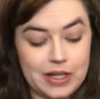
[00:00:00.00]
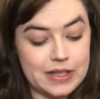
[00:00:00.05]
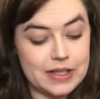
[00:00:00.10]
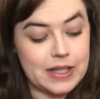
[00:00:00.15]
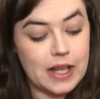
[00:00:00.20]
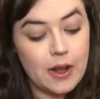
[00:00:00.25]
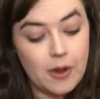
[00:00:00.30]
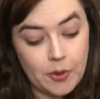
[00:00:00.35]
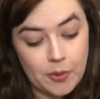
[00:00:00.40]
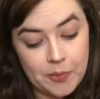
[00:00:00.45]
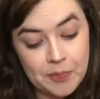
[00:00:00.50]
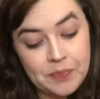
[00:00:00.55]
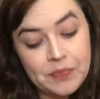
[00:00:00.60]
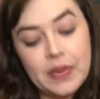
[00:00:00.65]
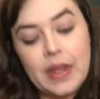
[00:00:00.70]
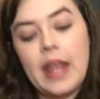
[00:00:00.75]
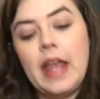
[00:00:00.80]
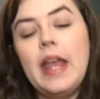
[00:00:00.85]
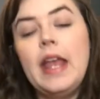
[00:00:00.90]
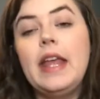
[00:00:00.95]
So,
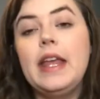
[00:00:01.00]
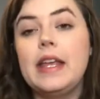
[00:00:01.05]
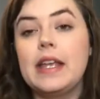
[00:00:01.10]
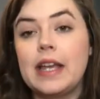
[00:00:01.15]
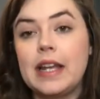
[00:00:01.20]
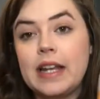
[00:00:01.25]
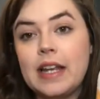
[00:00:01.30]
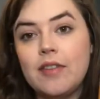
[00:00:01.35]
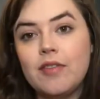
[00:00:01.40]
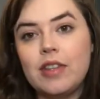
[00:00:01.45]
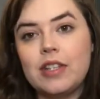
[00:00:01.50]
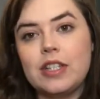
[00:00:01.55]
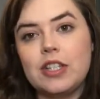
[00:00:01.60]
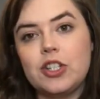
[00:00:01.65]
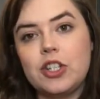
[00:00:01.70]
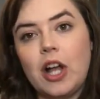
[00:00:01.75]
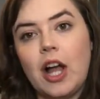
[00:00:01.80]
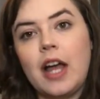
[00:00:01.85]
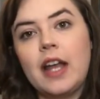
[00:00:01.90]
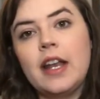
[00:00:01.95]
gonna give this a
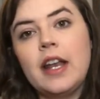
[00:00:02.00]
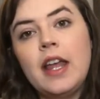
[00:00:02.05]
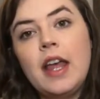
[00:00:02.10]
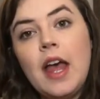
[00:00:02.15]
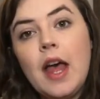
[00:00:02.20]
shot.